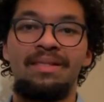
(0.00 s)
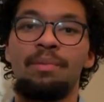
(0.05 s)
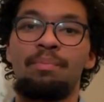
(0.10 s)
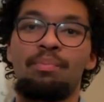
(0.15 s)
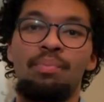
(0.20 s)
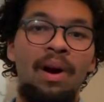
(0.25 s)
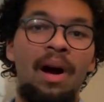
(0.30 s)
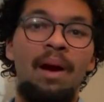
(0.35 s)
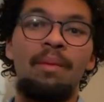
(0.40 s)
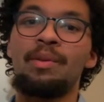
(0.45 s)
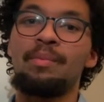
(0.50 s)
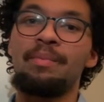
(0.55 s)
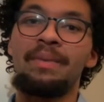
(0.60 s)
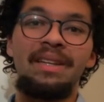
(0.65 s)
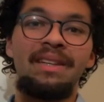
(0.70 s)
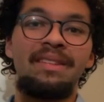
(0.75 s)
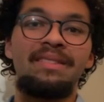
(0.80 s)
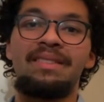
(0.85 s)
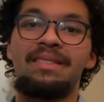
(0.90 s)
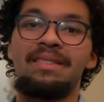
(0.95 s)
the problem
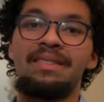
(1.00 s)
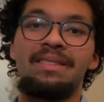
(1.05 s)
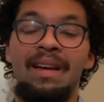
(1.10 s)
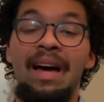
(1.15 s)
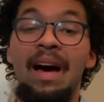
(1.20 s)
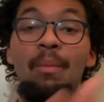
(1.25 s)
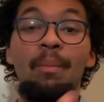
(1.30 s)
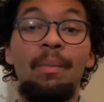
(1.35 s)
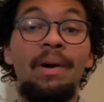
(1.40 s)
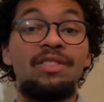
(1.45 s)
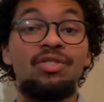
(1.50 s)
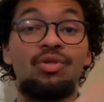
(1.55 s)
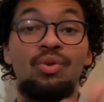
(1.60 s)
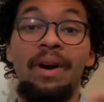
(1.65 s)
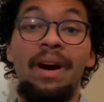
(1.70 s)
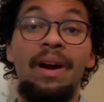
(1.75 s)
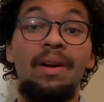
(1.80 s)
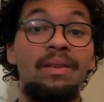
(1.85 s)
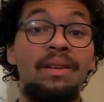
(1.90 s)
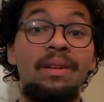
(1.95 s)
isn't how much or
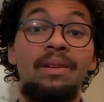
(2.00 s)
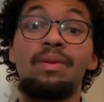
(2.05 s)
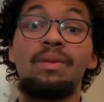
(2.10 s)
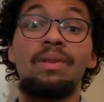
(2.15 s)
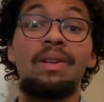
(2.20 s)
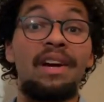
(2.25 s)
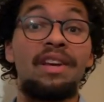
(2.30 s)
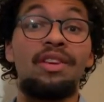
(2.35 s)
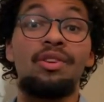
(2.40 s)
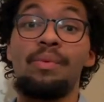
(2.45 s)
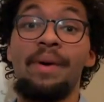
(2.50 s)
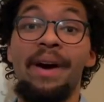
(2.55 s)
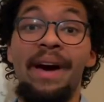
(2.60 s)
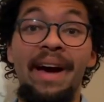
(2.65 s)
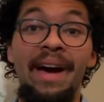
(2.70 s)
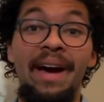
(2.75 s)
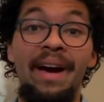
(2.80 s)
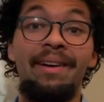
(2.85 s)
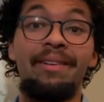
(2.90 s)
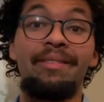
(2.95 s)
how little luck you
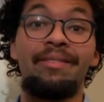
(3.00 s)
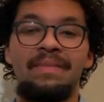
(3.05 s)
have,